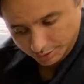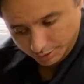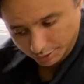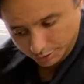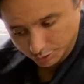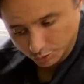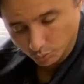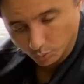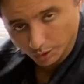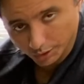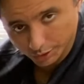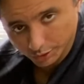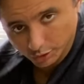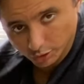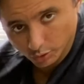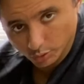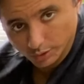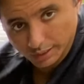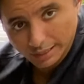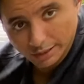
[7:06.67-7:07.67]
you want to
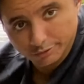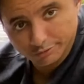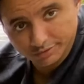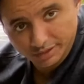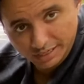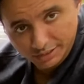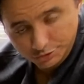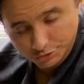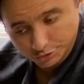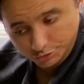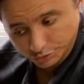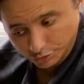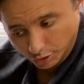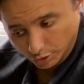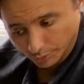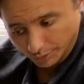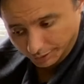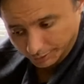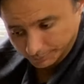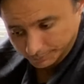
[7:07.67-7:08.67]
go or how fast you're
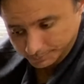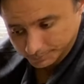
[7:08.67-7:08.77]
going.